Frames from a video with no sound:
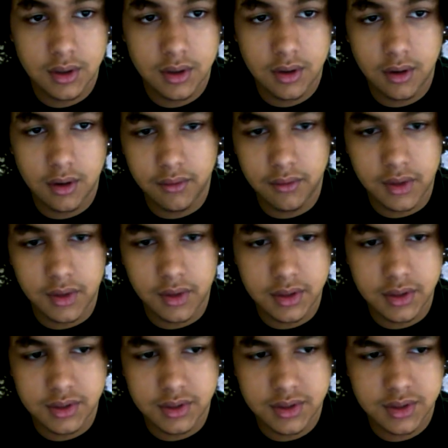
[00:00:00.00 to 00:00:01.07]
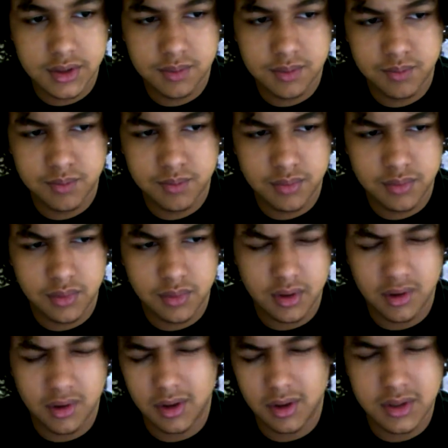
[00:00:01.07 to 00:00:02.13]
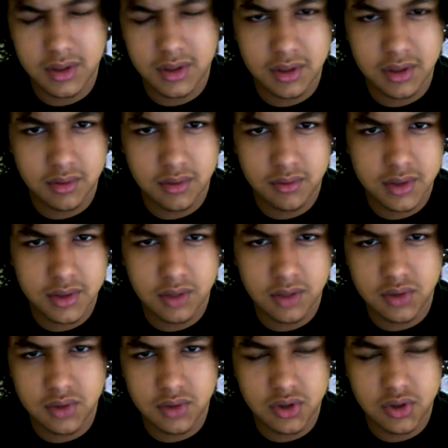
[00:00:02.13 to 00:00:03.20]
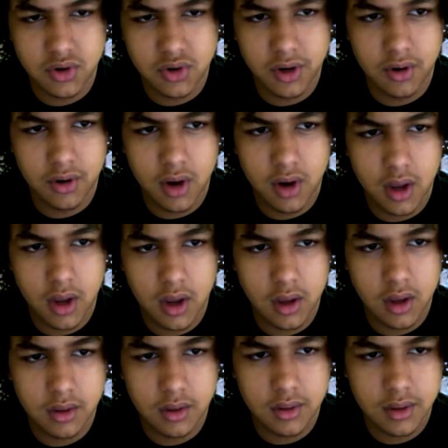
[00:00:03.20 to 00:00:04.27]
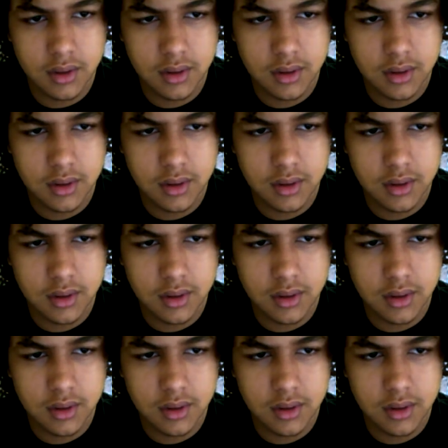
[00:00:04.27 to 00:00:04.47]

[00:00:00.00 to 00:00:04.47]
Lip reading: of his, I guess he said he was a traitor, and